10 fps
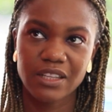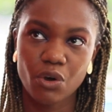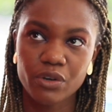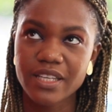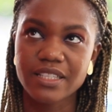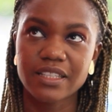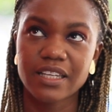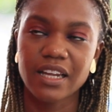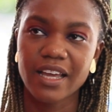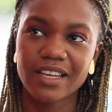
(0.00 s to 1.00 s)

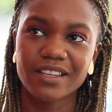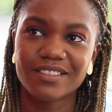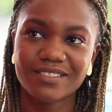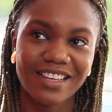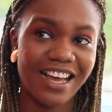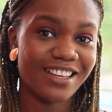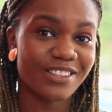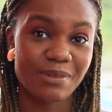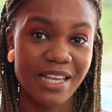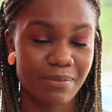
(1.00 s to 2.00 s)
honestly, like
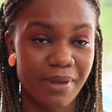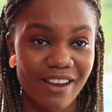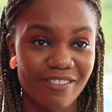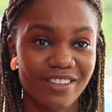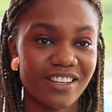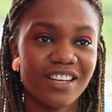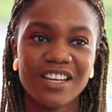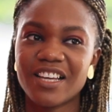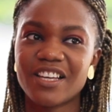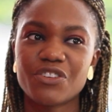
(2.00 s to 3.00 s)
as a parent,
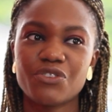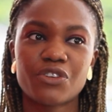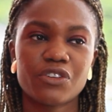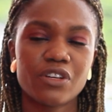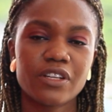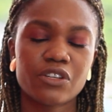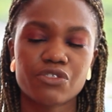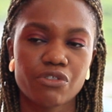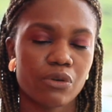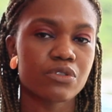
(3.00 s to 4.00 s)
you can only
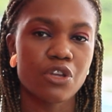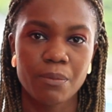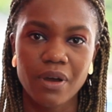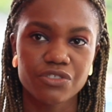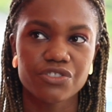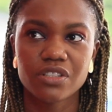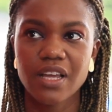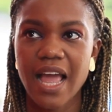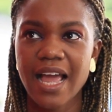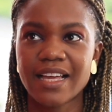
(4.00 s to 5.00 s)
control so much,
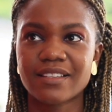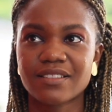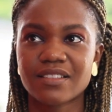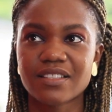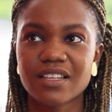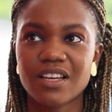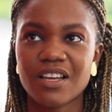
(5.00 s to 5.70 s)
and